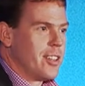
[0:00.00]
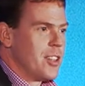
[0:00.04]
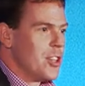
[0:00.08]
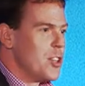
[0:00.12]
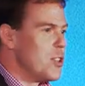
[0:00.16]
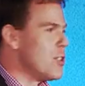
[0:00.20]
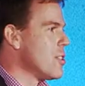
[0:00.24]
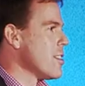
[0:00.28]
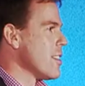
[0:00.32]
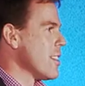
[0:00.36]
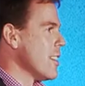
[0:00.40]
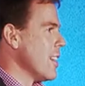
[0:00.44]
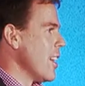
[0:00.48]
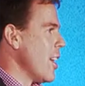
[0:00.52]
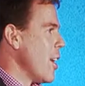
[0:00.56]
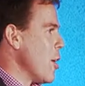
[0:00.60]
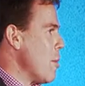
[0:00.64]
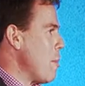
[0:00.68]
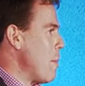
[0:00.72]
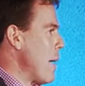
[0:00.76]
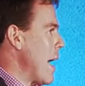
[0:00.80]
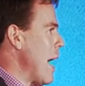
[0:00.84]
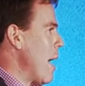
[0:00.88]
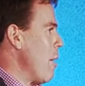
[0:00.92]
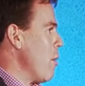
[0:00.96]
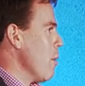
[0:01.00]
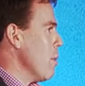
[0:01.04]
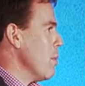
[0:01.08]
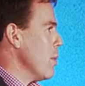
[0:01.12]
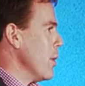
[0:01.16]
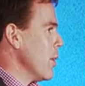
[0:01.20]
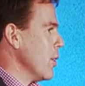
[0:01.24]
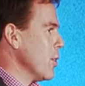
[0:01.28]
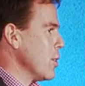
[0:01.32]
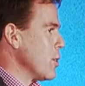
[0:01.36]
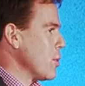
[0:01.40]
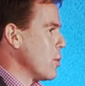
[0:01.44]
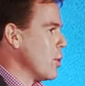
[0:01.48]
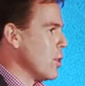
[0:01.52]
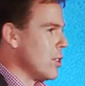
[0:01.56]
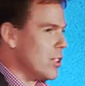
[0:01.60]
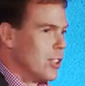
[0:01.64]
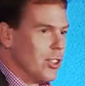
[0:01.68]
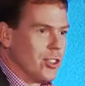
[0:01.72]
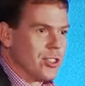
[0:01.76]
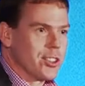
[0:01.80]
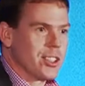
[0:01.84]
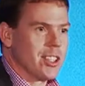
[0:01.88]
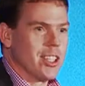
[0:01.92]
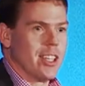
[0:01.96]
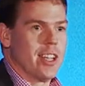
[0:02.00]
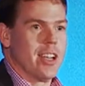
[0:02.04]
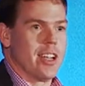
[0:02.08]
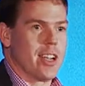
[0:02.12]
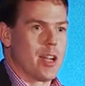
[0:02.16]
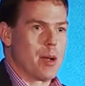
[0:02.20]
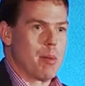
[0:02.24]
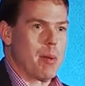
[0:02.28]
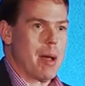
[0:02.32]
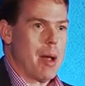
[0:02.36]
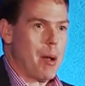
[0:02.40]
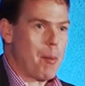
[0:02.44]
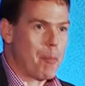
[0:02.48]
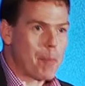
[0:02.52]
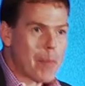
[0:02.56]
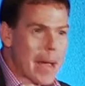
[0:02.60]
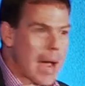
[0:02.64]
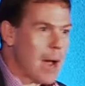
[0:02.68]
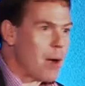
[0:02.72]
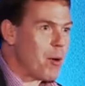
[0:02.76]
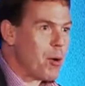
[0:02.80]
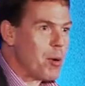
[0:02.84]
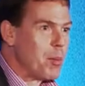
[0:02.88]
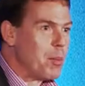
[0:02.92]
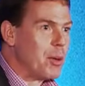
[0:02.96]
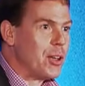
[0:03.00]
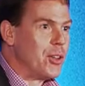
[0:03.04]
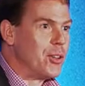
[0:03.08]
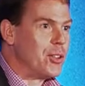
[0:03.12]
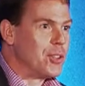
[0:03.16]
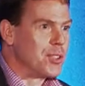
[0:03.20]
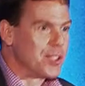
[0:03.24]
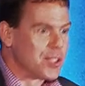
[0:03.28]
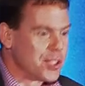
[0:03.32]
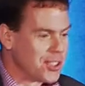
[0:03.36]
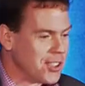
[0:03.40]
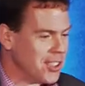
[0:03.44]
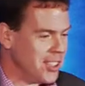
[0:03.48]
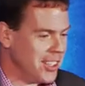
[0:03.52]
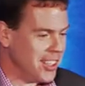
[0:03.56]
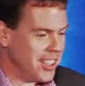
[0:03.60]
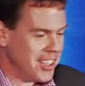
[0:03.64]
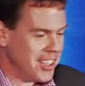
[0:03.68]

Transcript: Who doesn't like powerboats? What's not to like about powerboats?